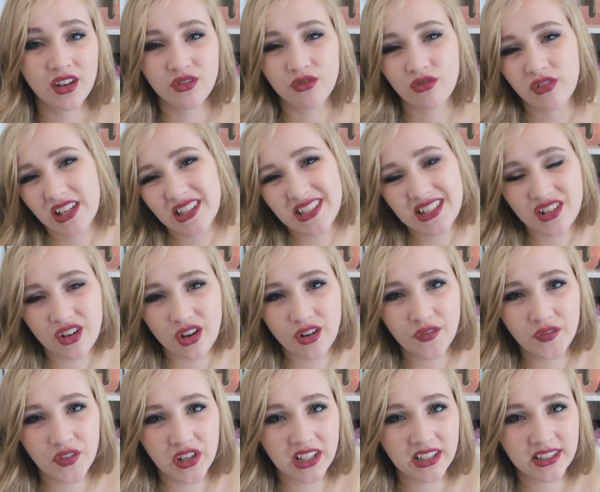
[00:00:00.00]
really not
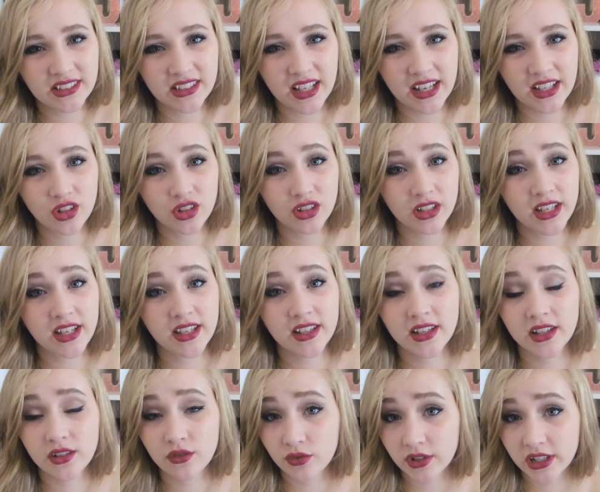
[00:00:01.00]
feeling like cooking
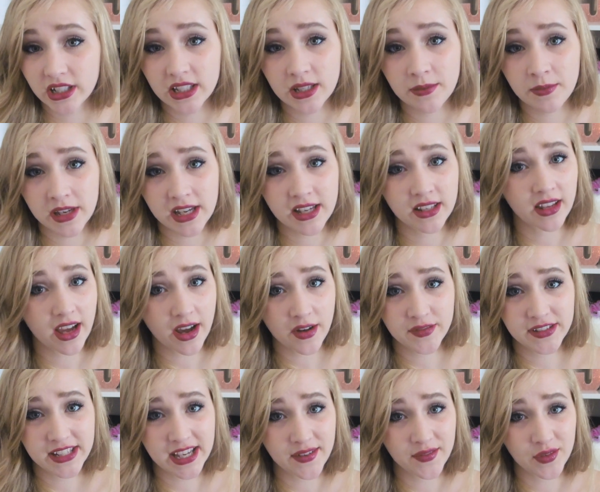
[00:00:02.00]
can really be a
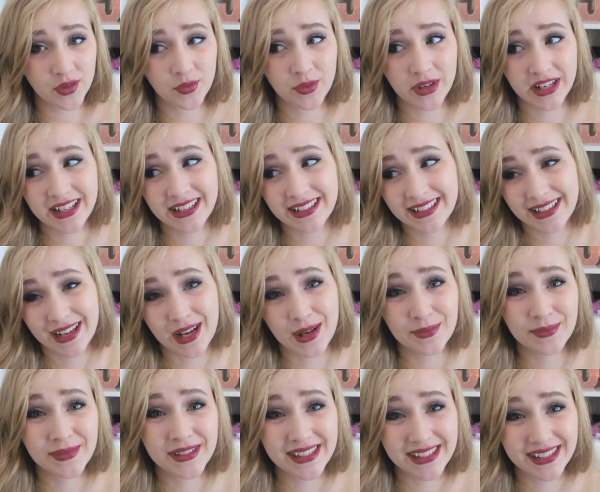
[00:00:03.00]
lifesaver when it
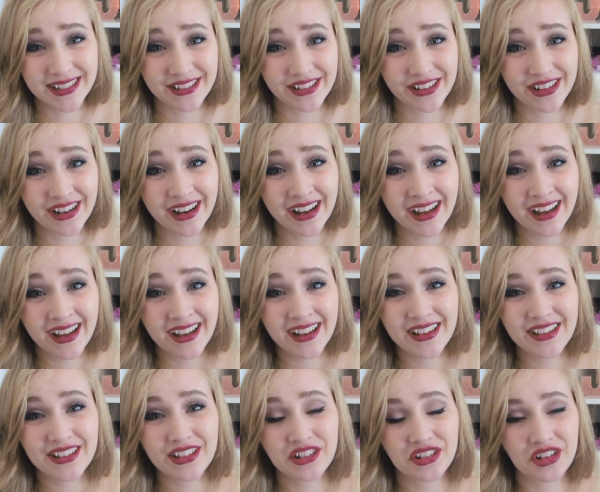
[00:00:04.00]
comes to,
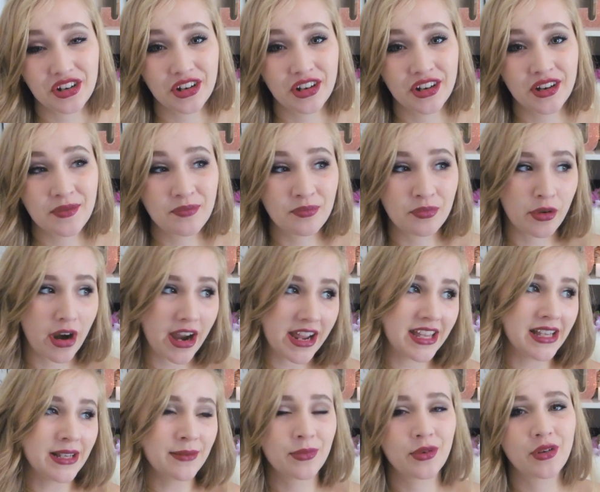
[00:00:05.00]
you know,
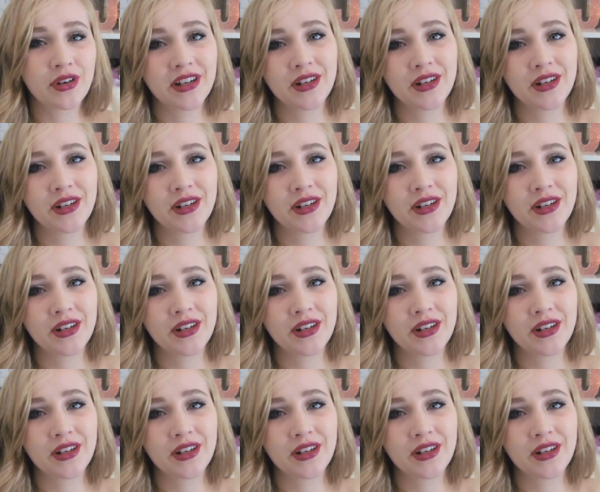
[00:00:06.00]
breaking